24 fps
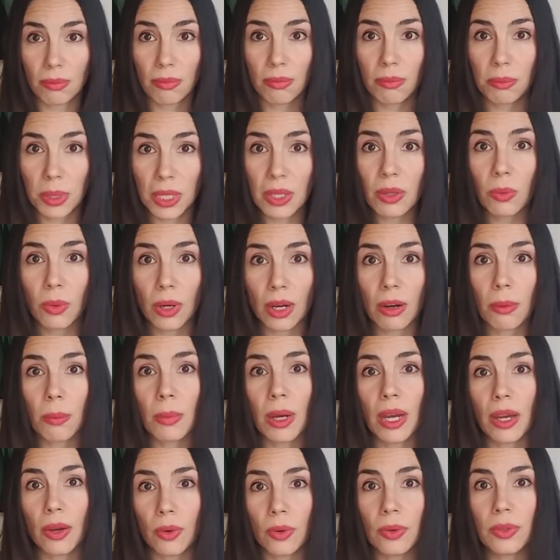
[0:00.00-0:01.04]
be aware of
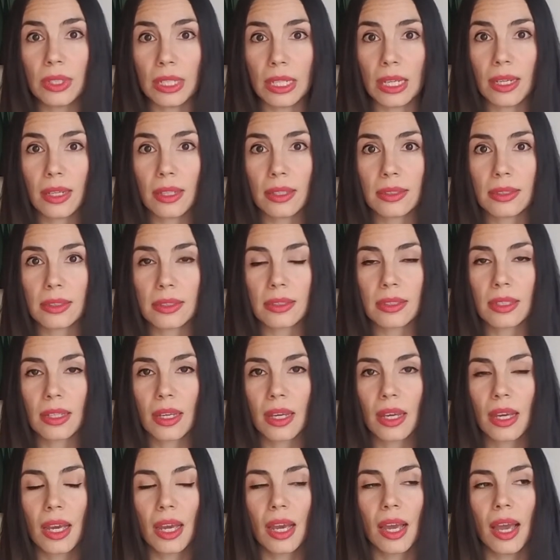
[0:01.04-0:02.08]
my own needs.
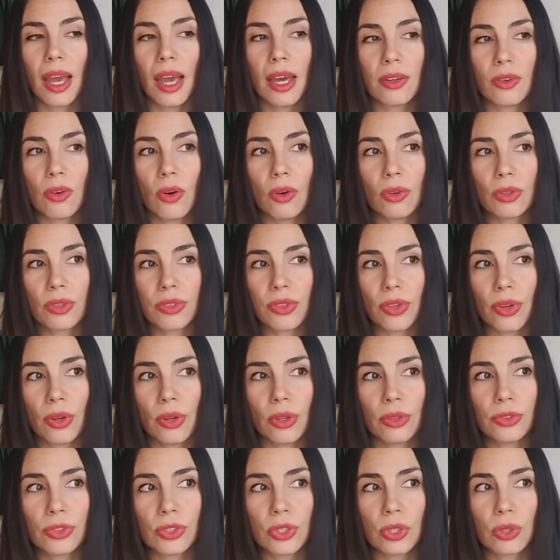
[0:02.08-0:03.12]
And also
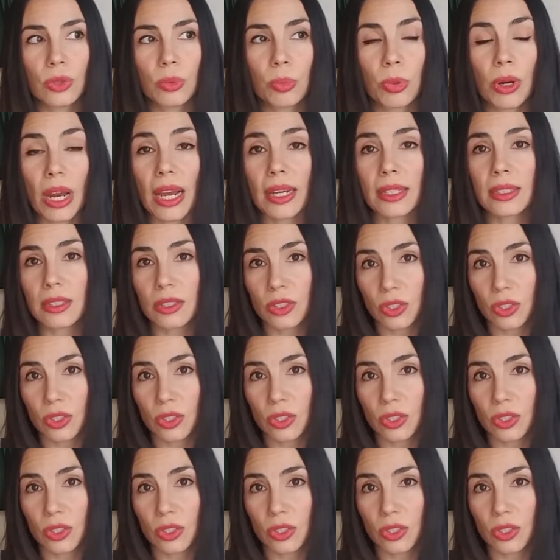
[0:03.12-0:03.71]
to practice